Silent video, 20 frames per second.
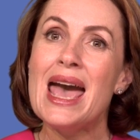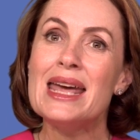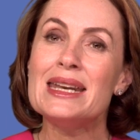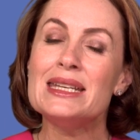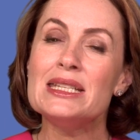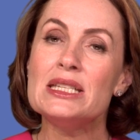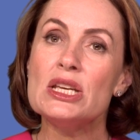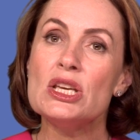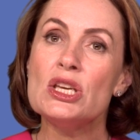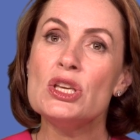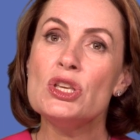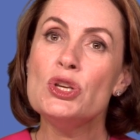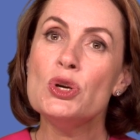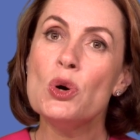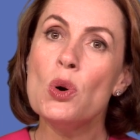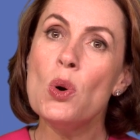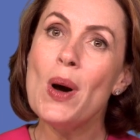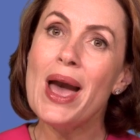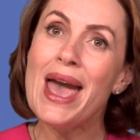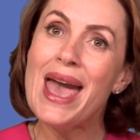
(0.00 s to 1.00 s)
and
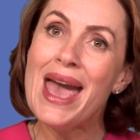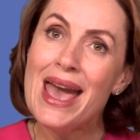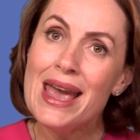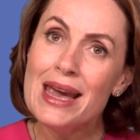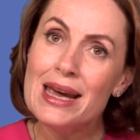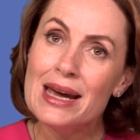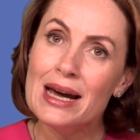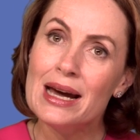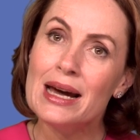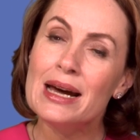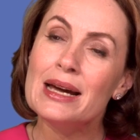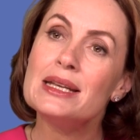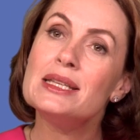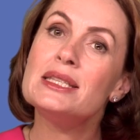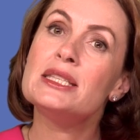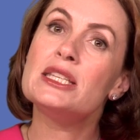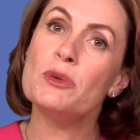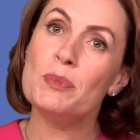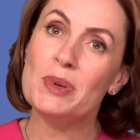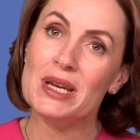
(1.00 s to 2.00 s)
your anger
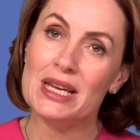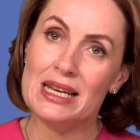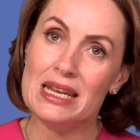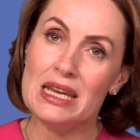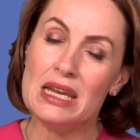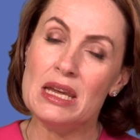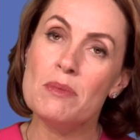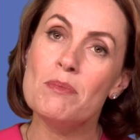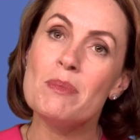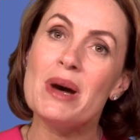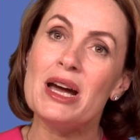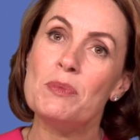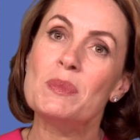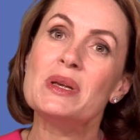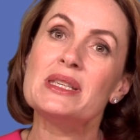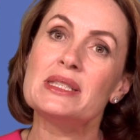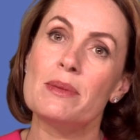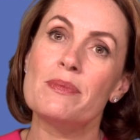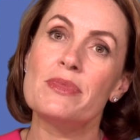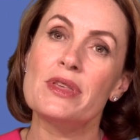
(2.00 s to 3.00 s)
typically might
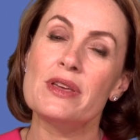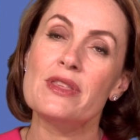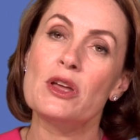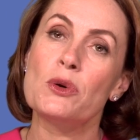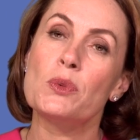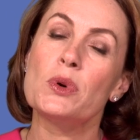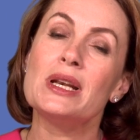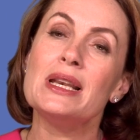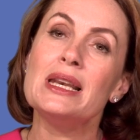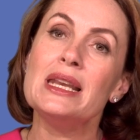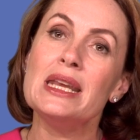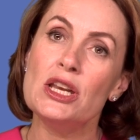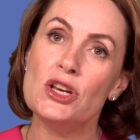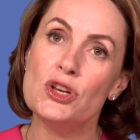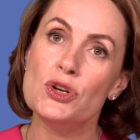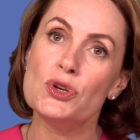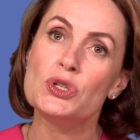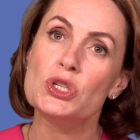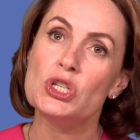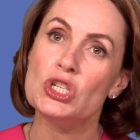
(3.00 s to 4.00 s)
be something that would lead
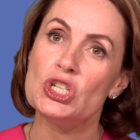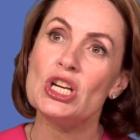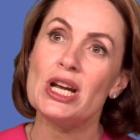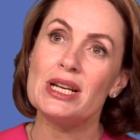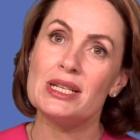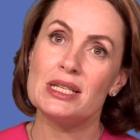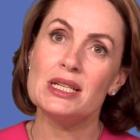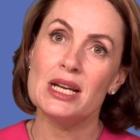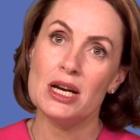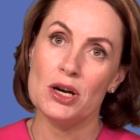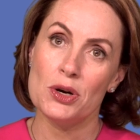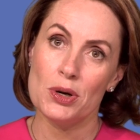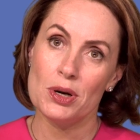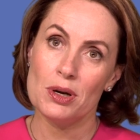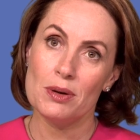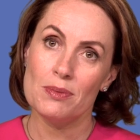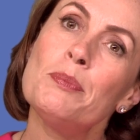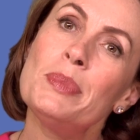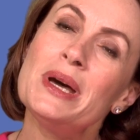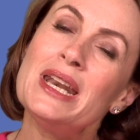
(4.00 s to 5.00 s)
you to shut down.
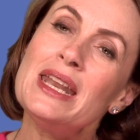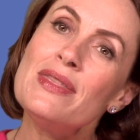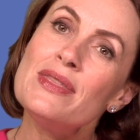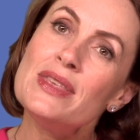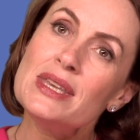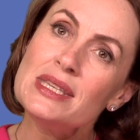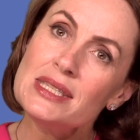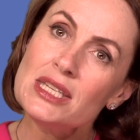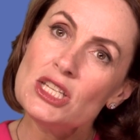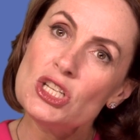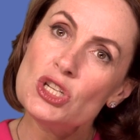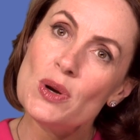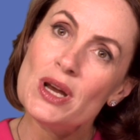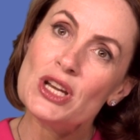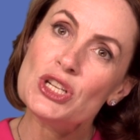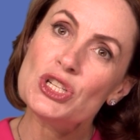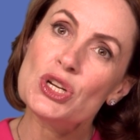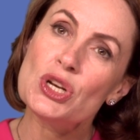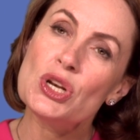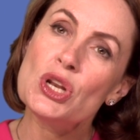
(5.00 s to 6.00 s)
But in this
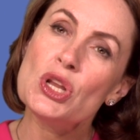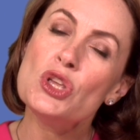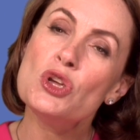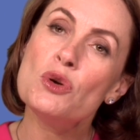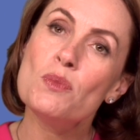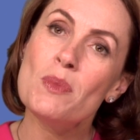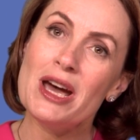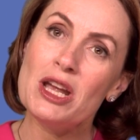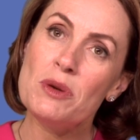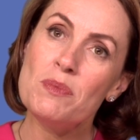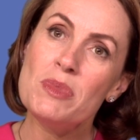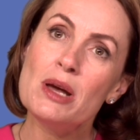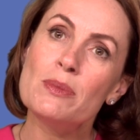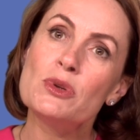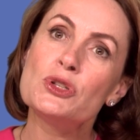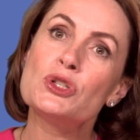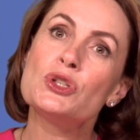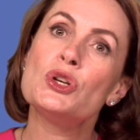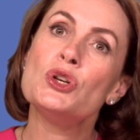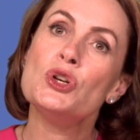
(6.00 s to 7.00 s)
situation, you might be
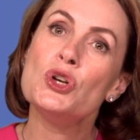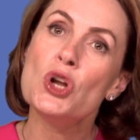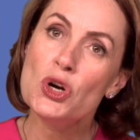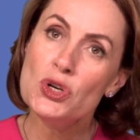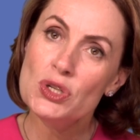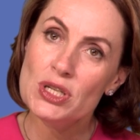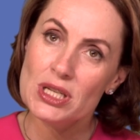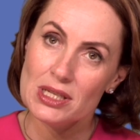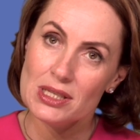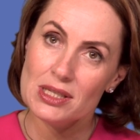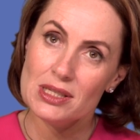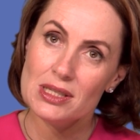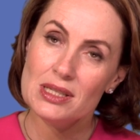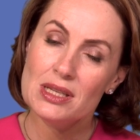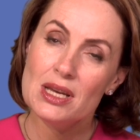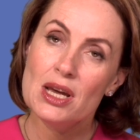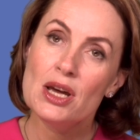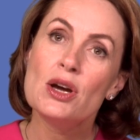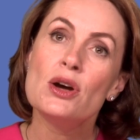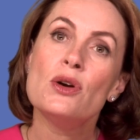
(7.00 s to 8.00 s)
able to notice,
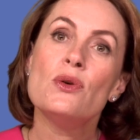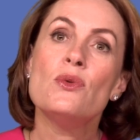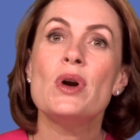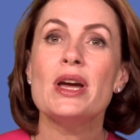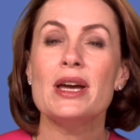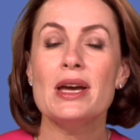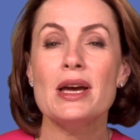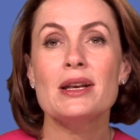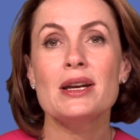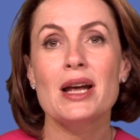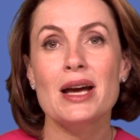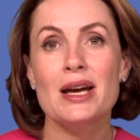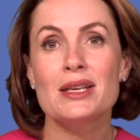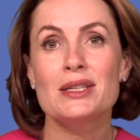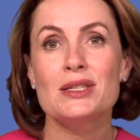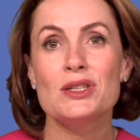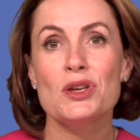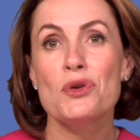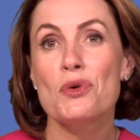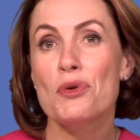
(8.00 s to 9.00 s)

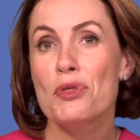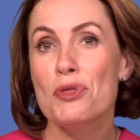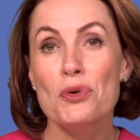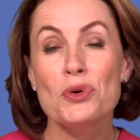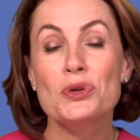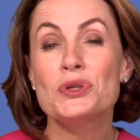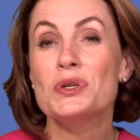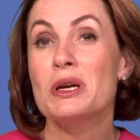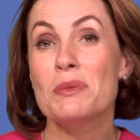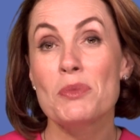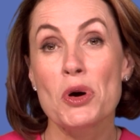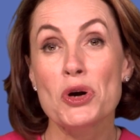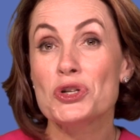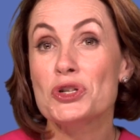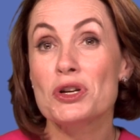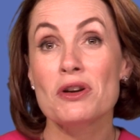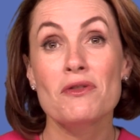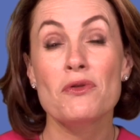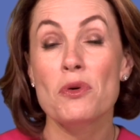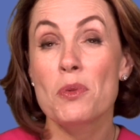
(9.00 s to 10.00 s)
recognize your thought or
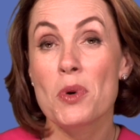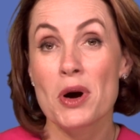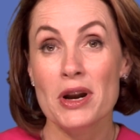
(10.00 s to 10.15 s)
emotion for